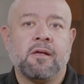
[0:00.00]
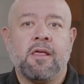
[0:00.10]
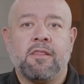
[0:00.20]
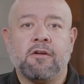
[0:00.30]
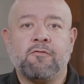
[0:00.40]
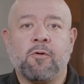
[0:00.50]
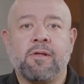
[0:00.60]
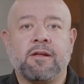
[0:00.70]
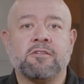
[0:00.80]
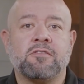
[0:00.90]
Therefore,
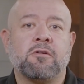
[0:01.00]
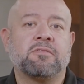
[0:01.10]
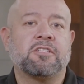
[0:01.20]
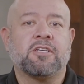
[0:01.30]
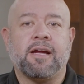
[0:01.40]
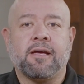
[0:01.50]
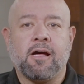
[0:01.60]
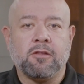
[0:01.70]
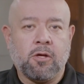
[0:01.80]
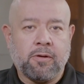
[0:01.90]
there is no such
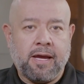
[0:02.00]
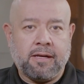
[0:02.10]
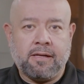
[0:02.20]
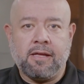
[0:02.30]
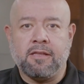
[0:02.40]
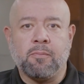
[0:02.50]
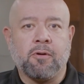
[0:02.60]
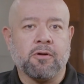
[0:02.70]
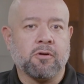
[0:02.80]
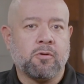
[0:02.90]
icon located in the
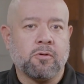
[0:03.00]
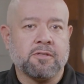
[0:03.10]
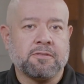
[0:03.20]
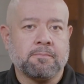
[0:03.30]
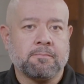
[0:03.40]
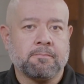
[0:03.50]
partner course.